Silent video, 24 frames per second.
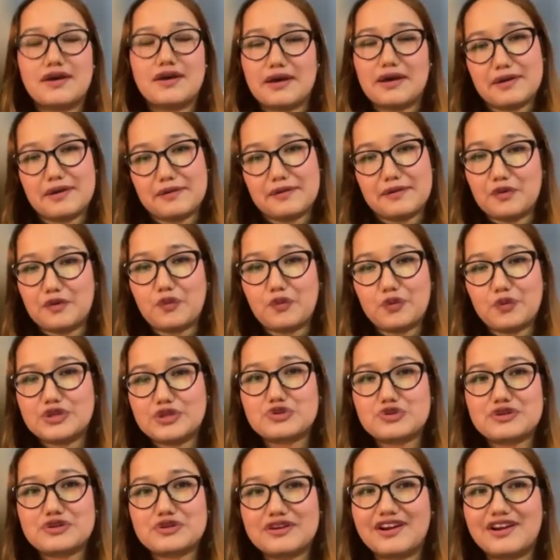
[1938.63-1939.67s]
uh, we
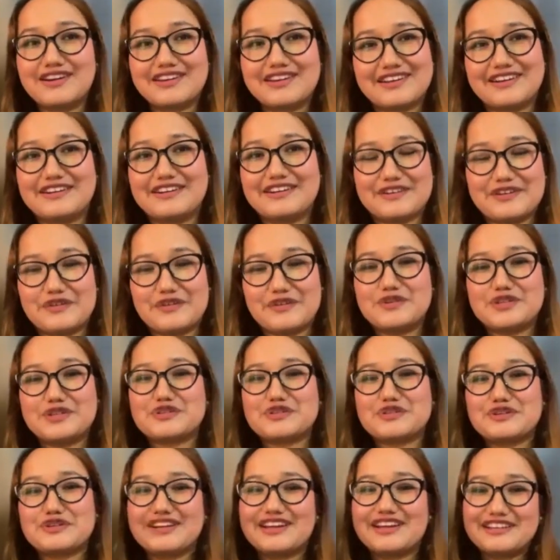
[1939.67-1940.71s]
should not uh, we
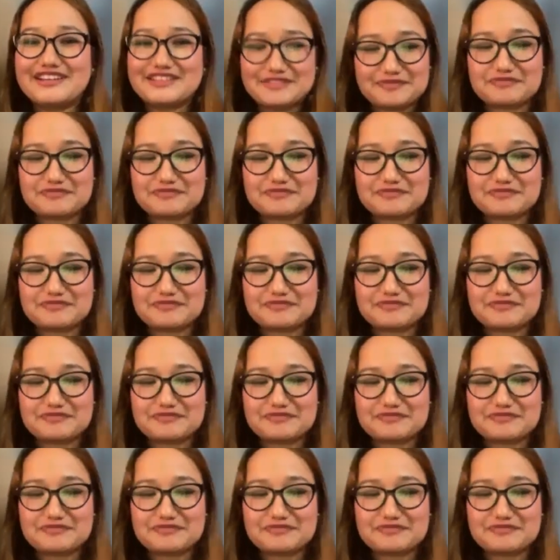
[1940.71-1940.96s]
should not